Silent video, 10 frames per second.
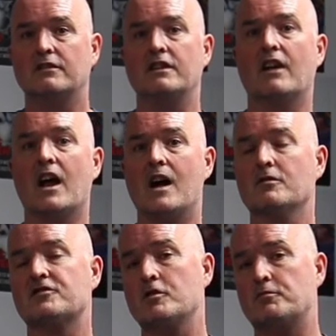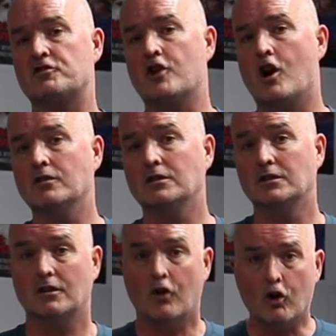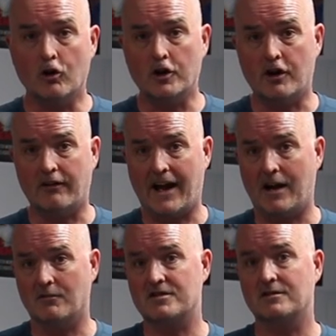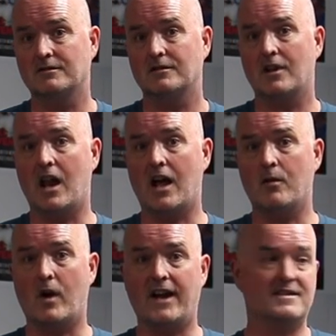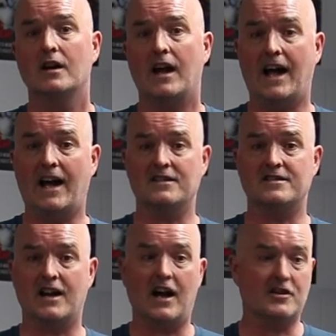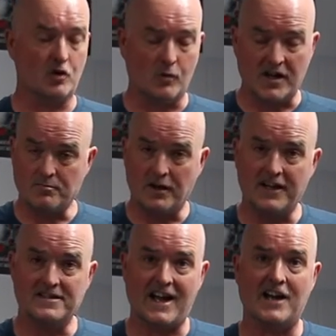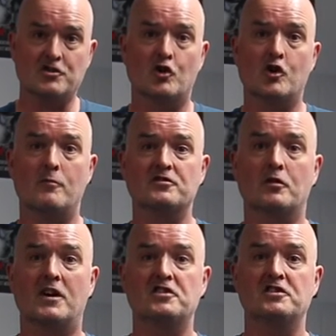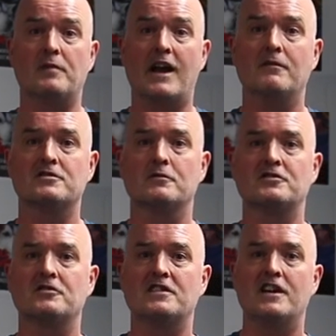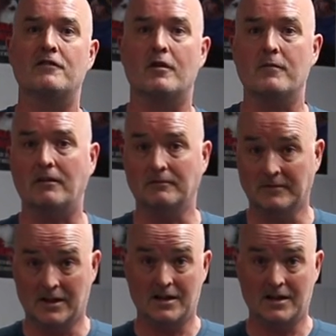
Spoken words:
really reliable, super strong, all year round, lightweight. And as always, please add your comments or questions below. It's always good to hear from you.